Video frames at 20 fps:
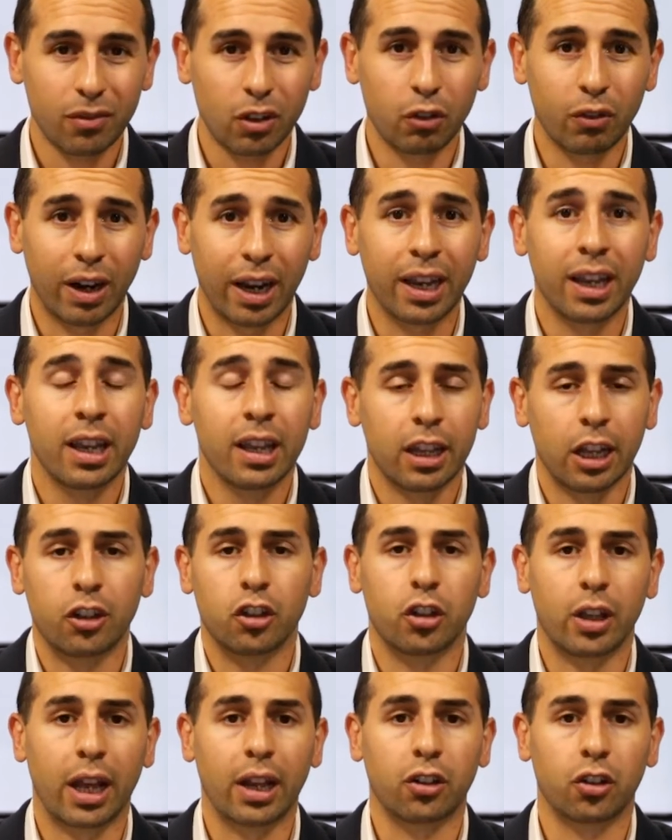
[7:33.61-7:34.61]
right,
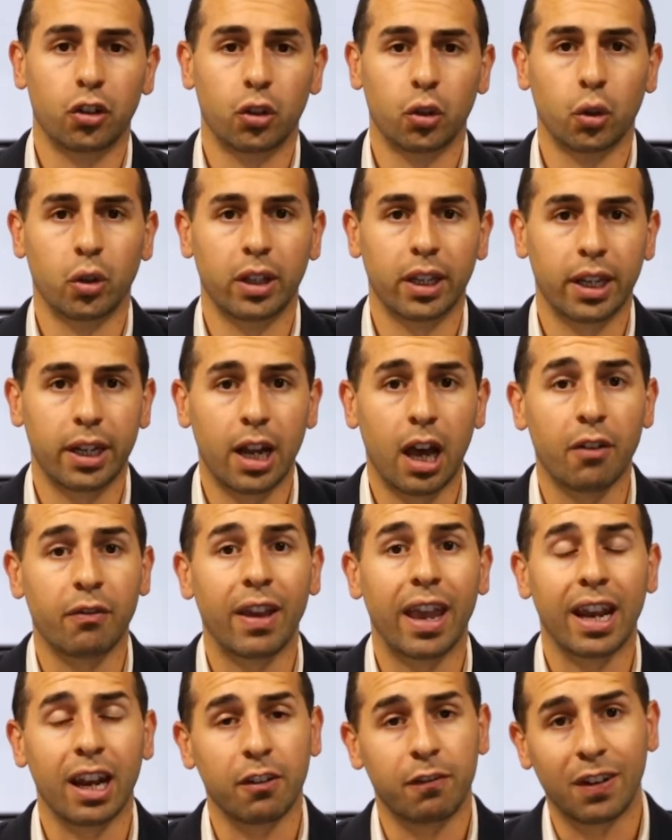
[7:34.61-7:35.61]
that it's truly enough.
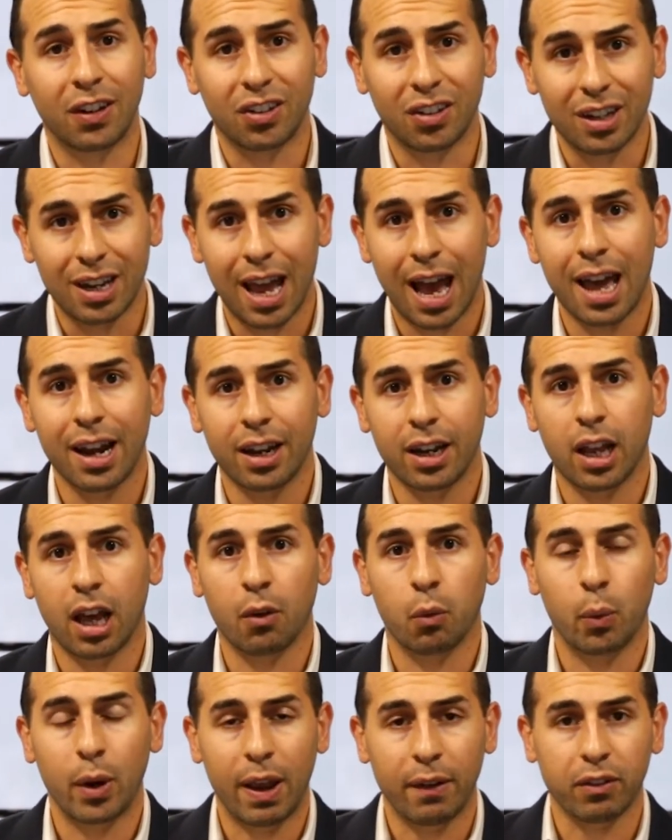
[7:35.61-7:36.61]
And if it's not
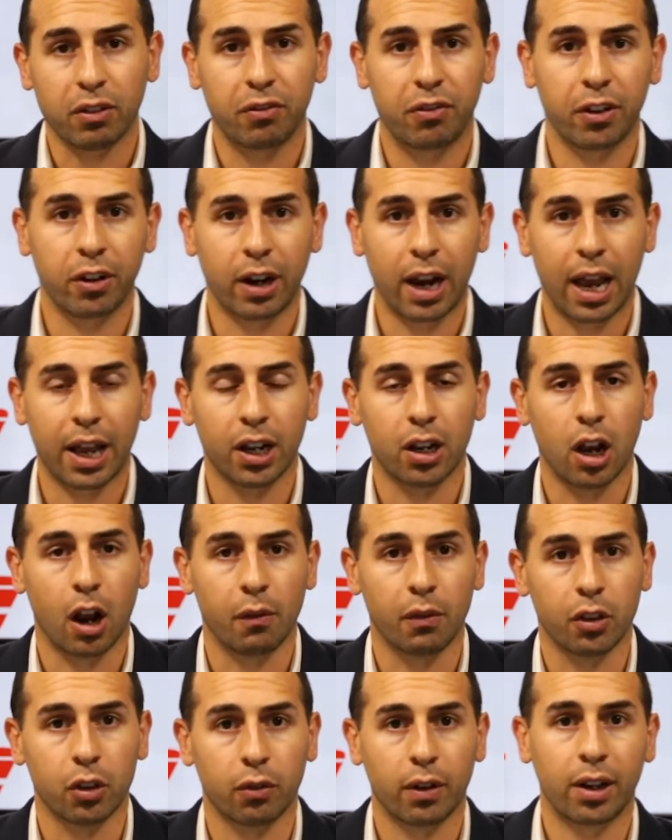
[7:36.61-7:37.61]
enough, we have to figure out how to
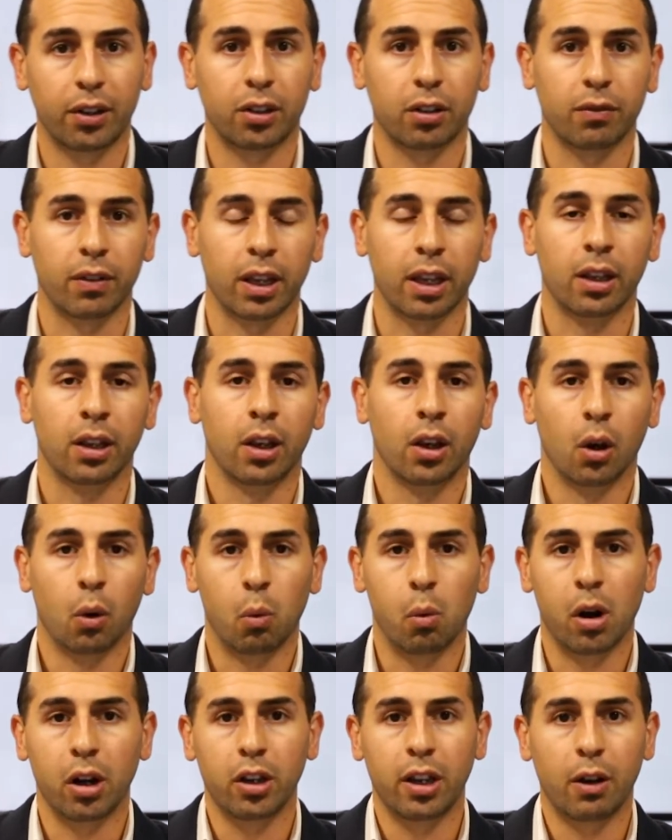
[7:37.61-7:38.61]
cover the rest of it.
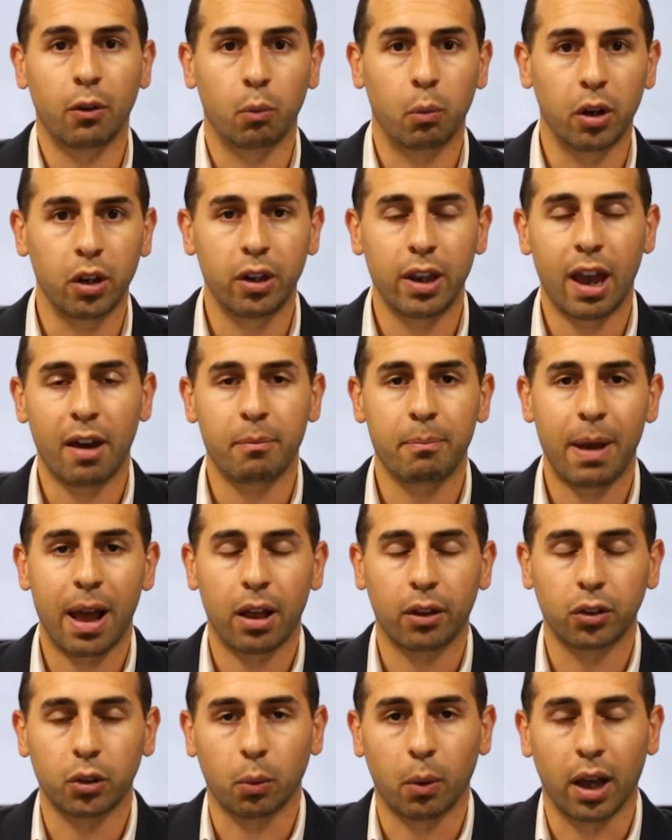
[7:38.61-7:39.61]
What do you have
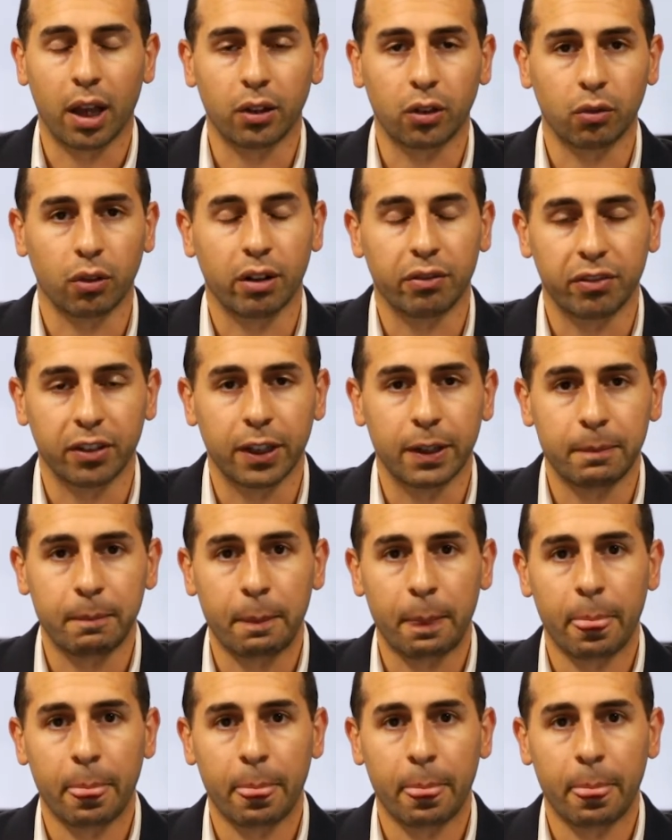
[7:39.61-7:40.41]
balance-wise, roughly?